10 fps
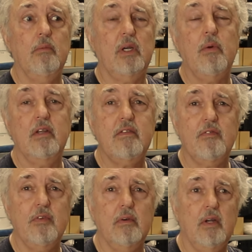request
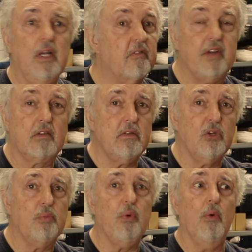for an effects
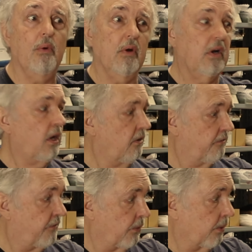loop or
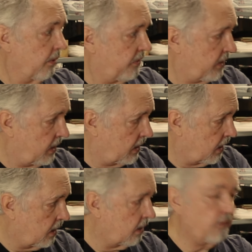for
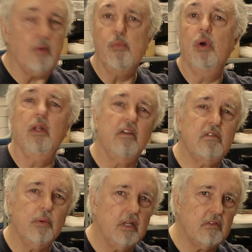the more or less
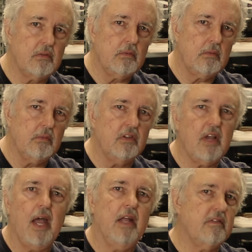switch, which
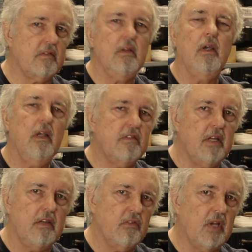adds a
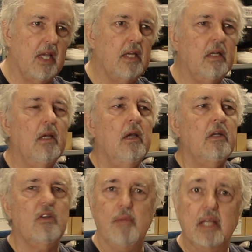stage of gain,
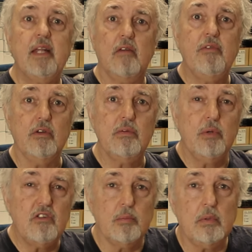to make that foot
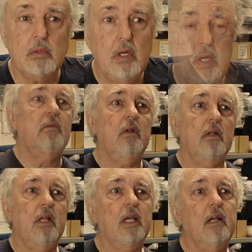switchable, I
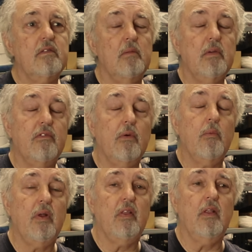think I said before,
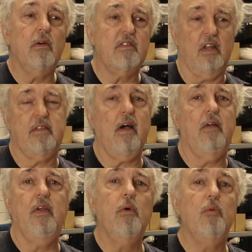
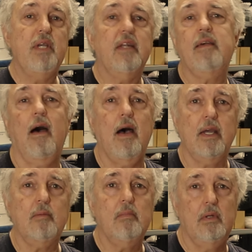there will be a
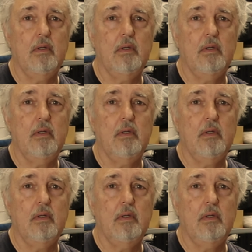time